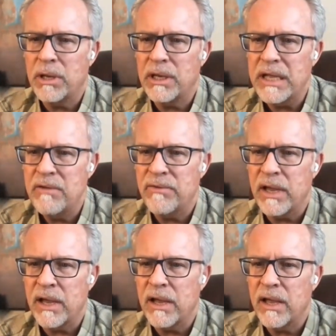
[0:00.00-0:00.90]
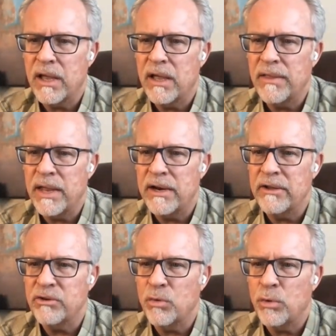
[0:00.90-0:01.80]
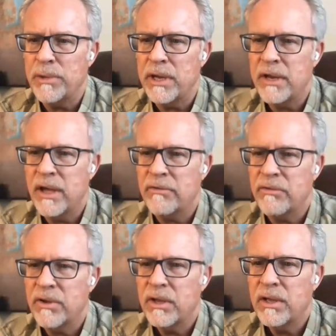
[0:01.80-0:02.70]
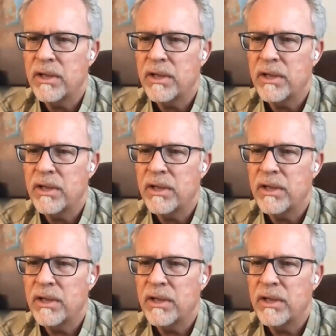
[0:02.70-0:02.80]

or believing that it isn't would be enough,